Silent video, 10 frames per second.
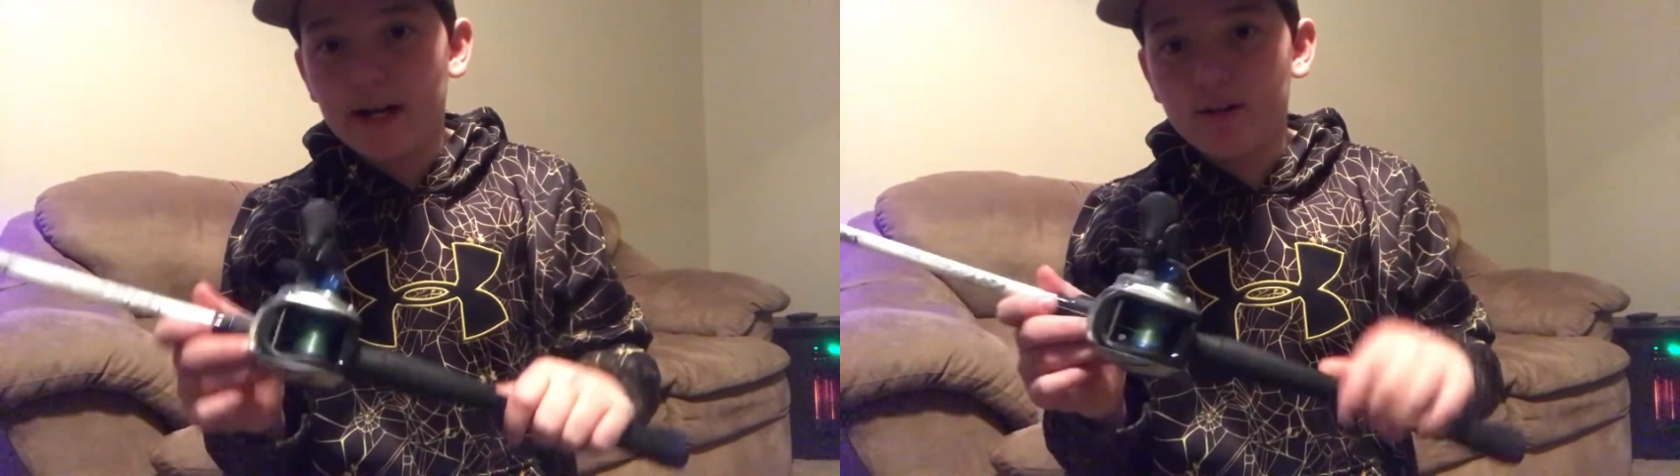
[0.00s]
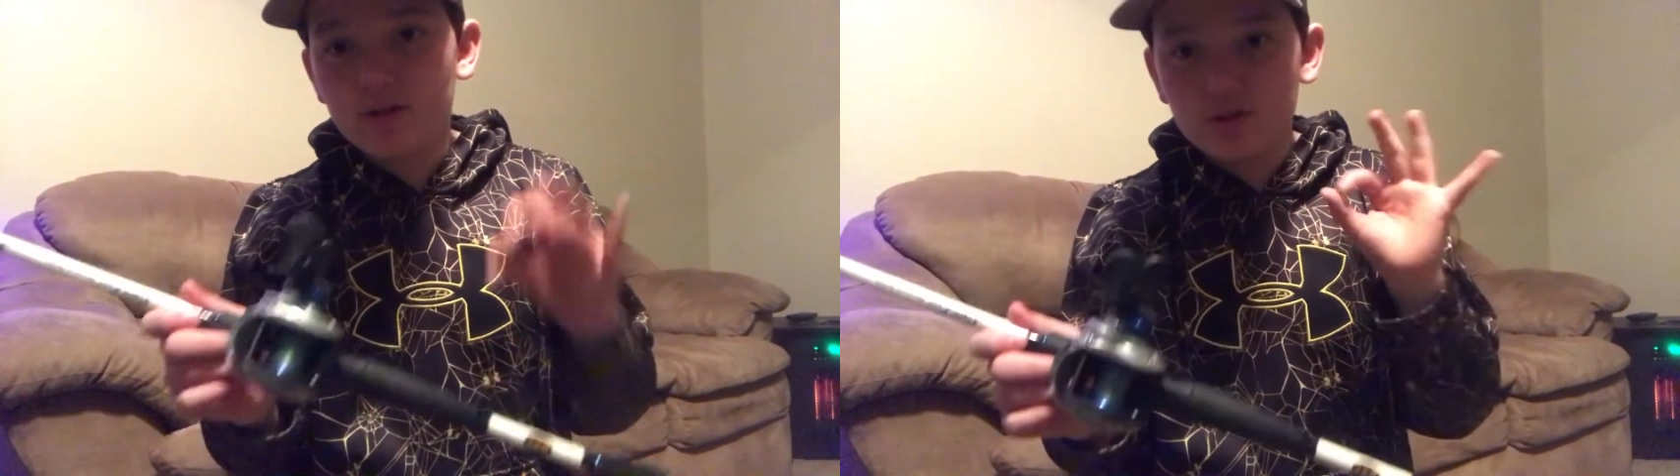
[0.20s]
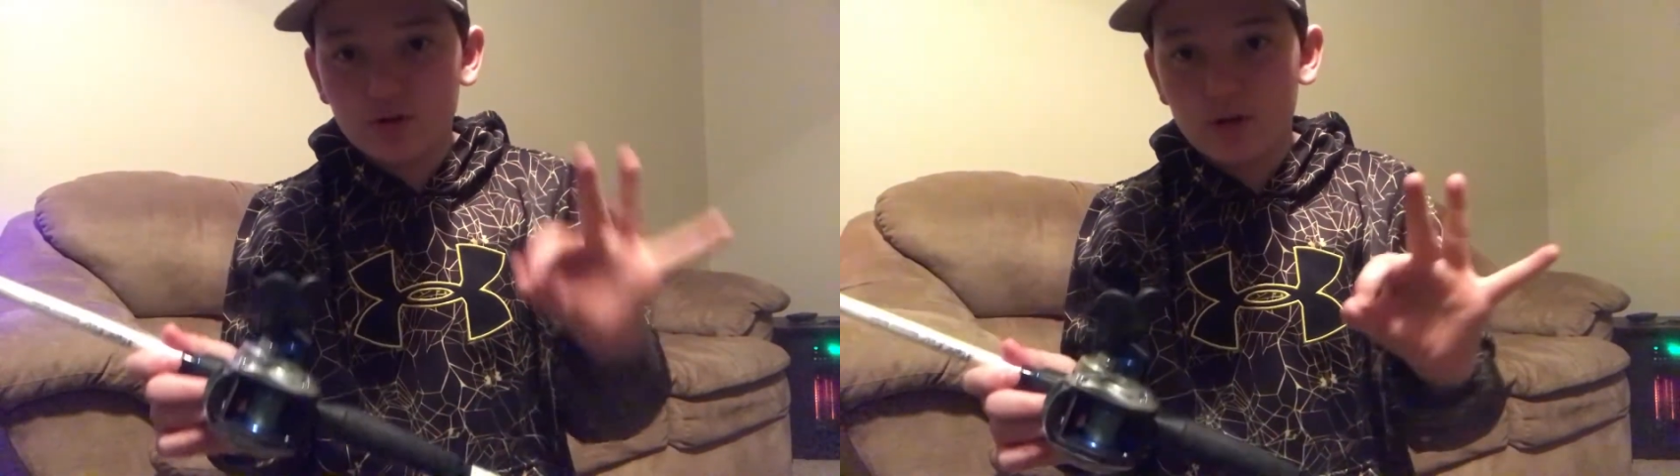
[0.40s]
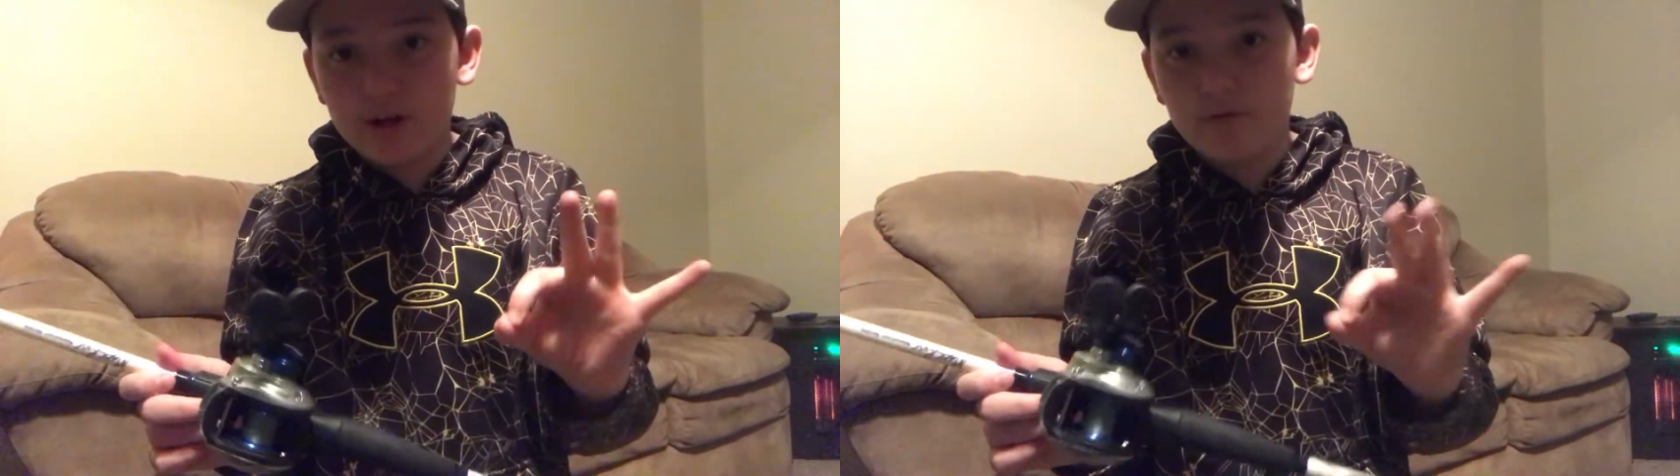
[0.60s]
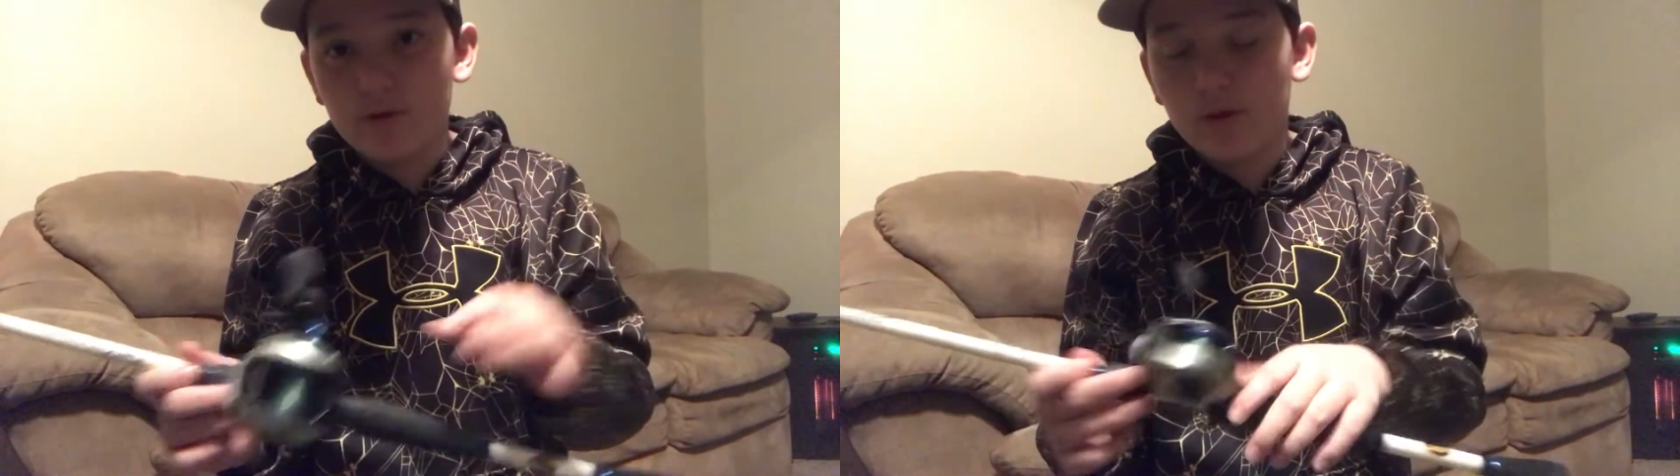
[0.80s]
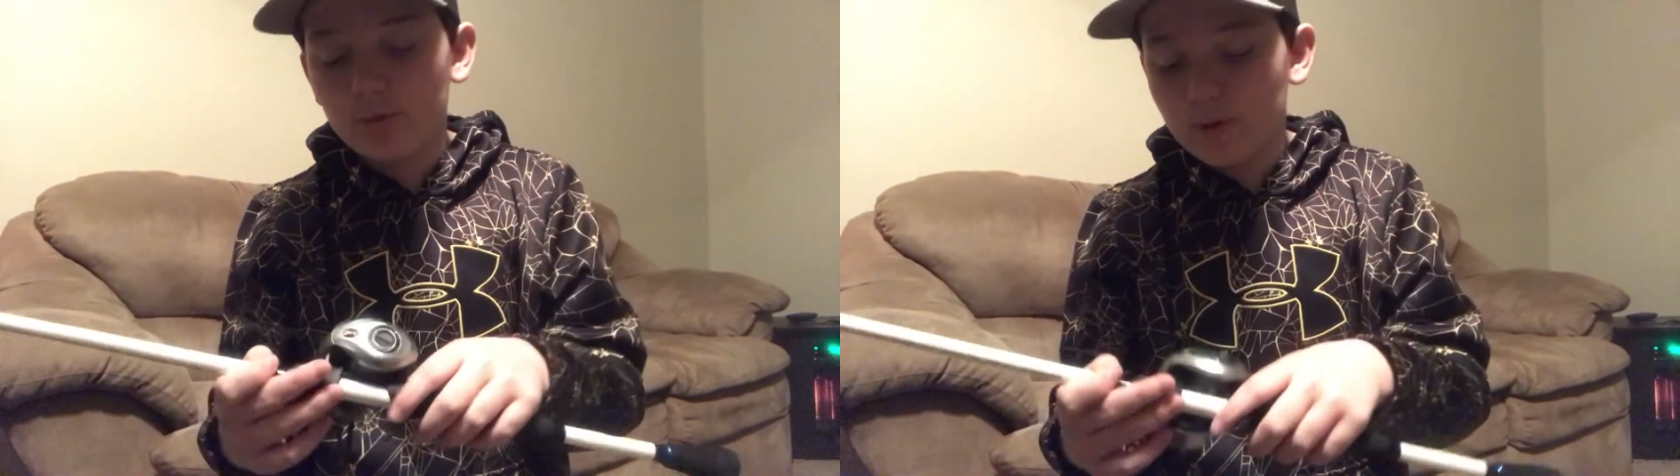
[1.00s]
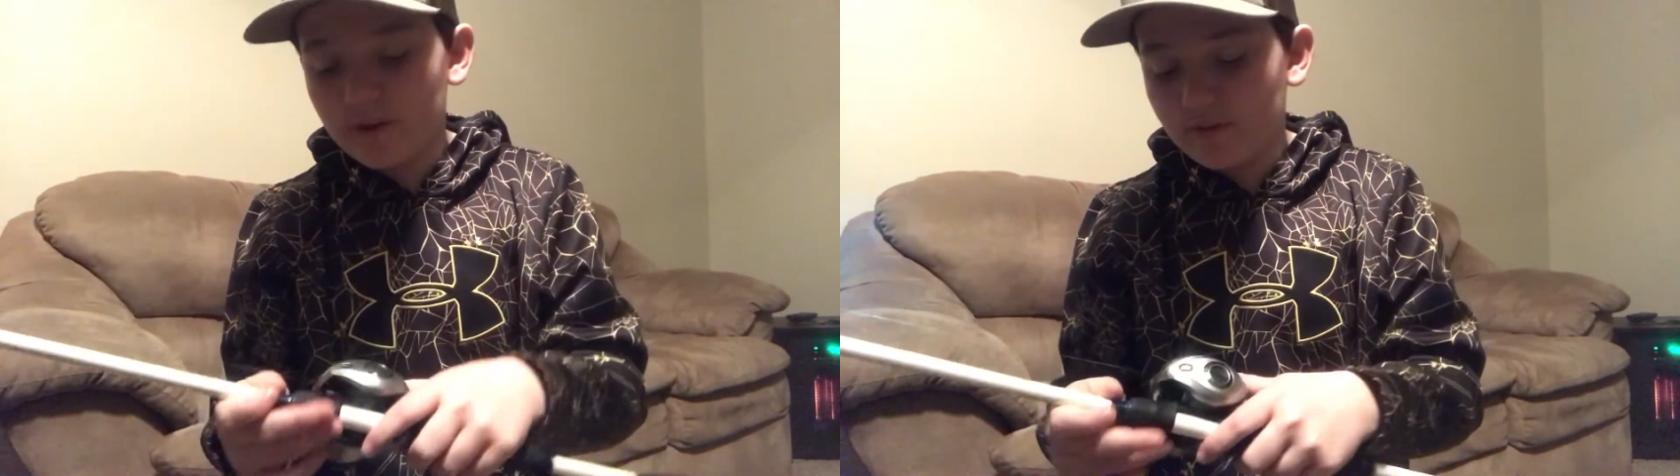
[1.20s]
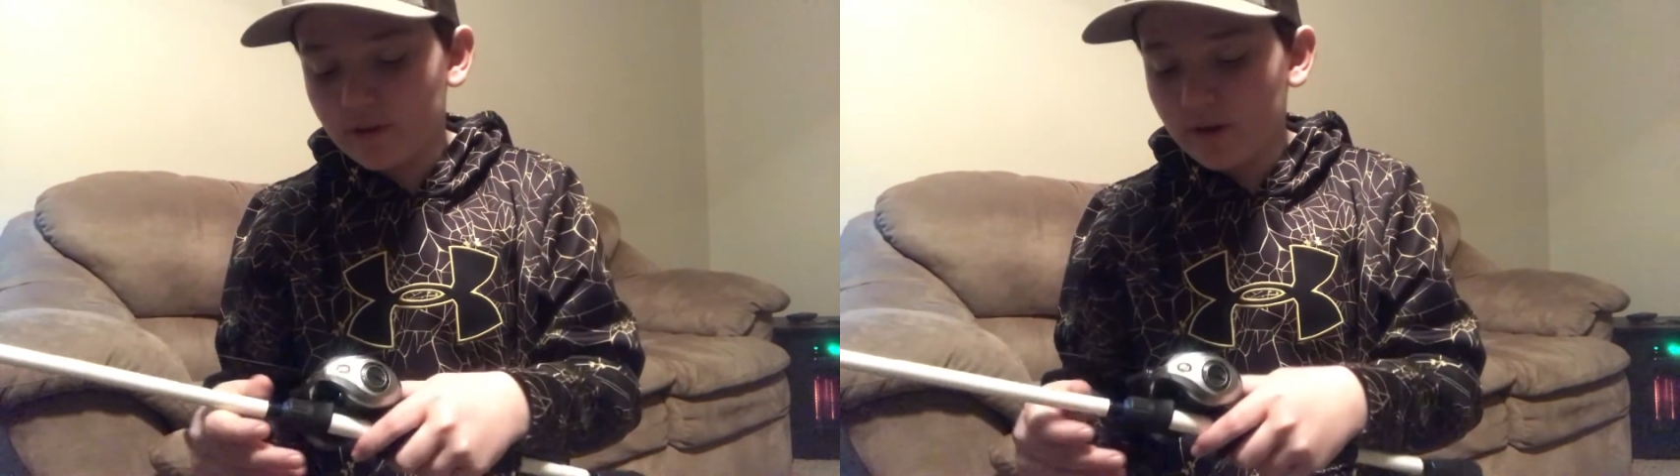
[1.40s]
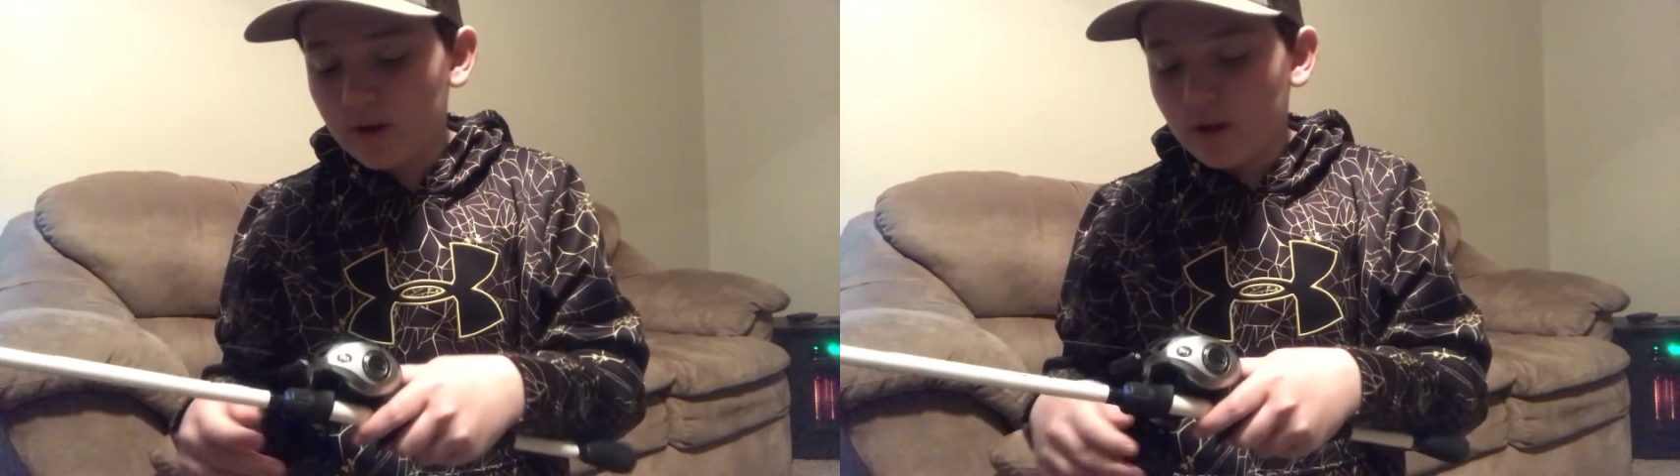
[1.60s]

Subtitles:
I run three different